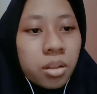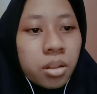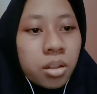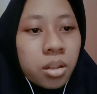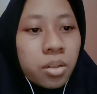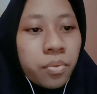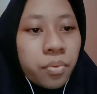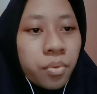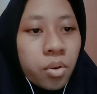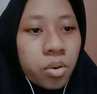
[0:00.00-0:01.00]
The
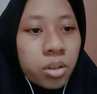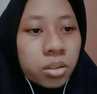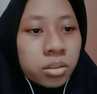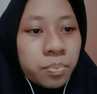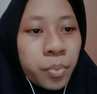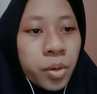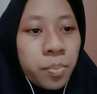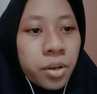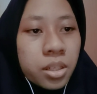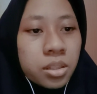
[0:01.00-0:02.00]
fourth
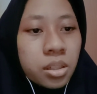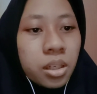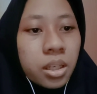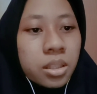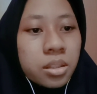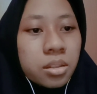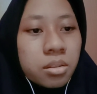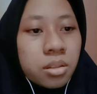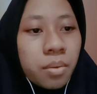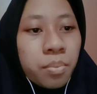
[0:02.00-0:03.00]
preparation
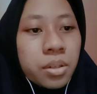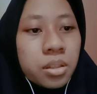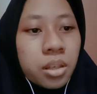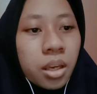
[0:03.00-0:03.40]
is samples